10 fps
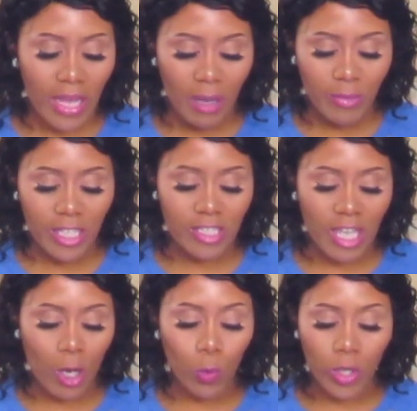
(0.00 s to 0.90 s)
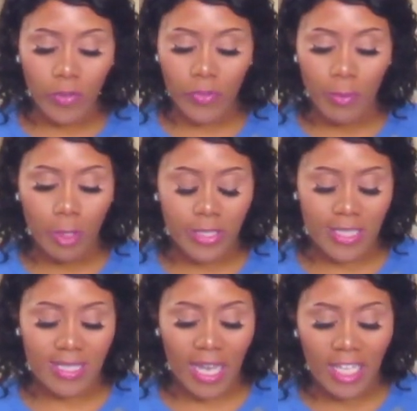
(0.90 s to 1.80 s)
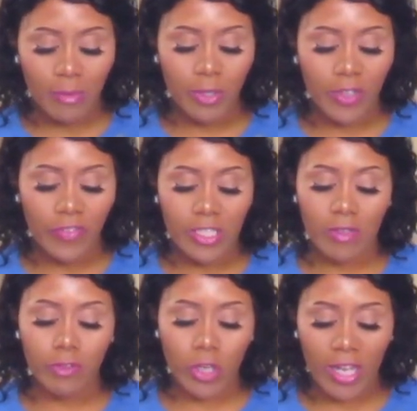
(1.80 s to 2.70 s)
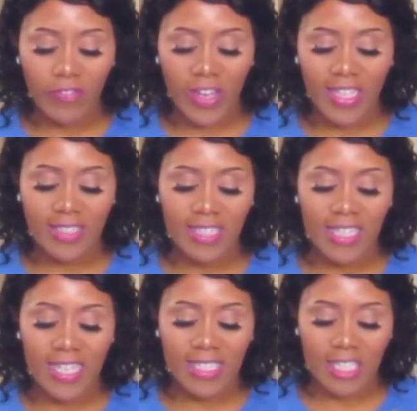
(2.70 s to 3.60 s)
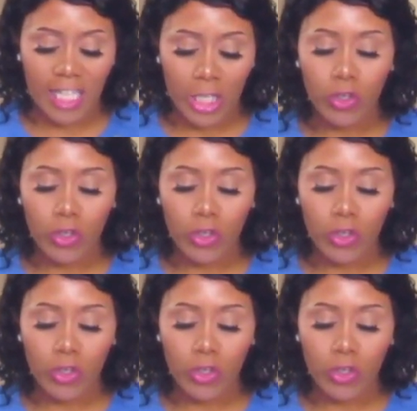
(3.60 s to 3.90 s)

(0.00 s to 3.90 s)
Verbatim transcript: That means that one of the most exciting benefits of dry fasting is an